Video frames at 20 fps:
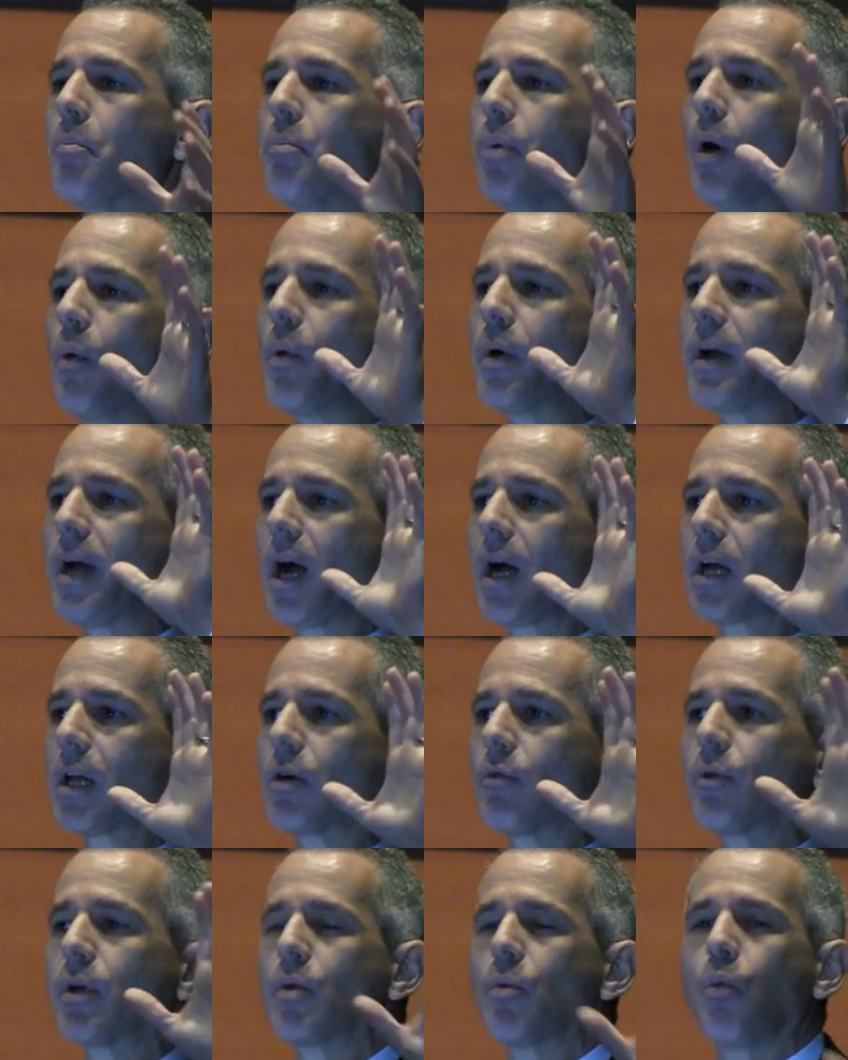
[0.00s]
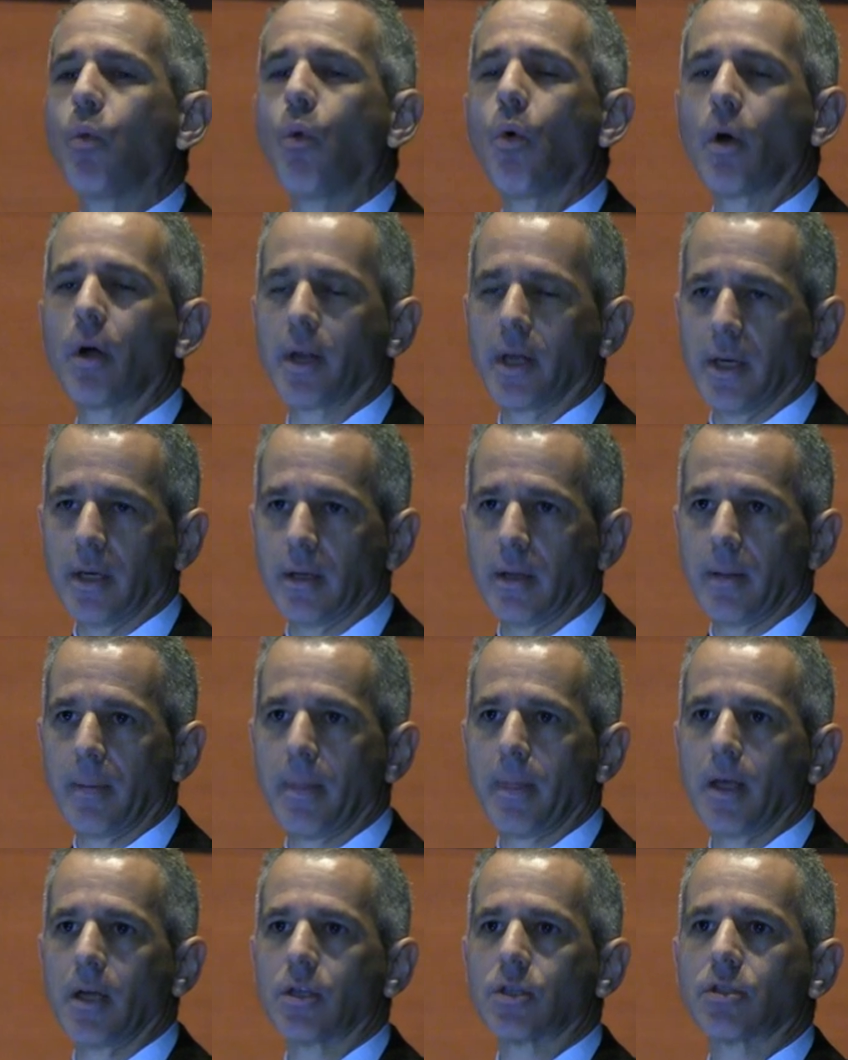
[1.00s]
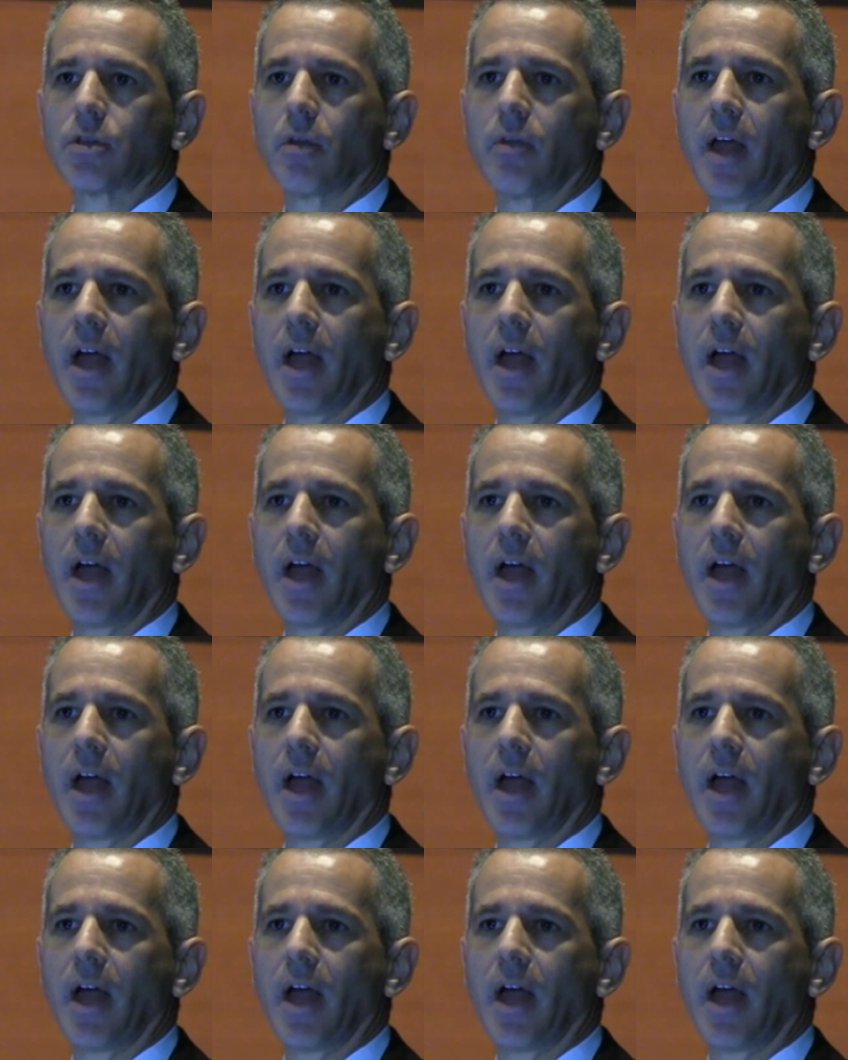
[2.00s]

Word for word: but we're not going to reward it so